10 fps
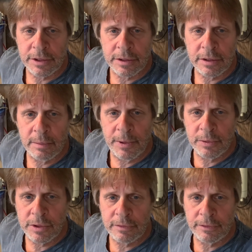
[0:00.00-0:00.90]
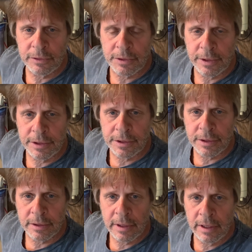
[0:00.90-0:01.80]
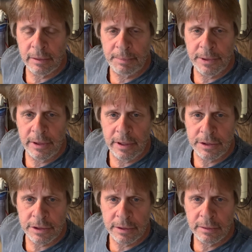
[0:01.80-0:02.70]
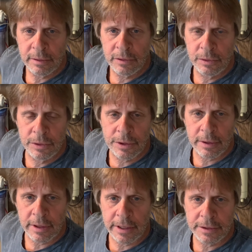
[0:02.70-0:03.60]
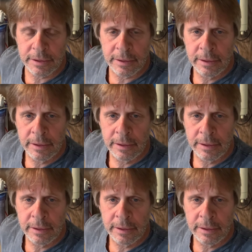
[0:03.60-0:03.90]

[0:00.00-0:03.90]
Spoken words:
it's the post-filtration and the pH neutralizer.